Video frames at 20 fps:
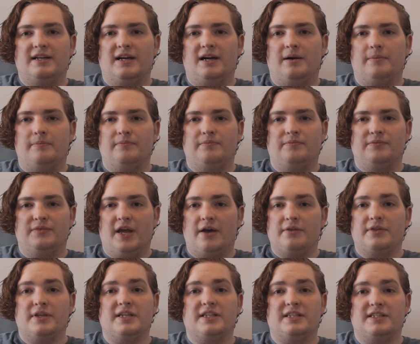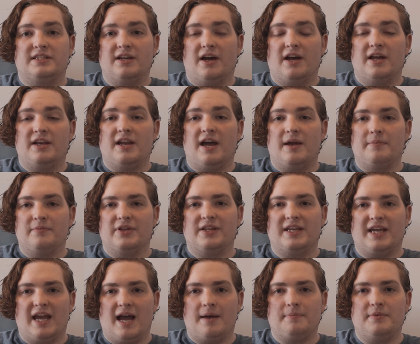Now that it's done, I'm
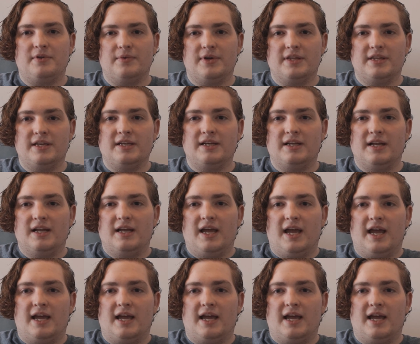really happy with it.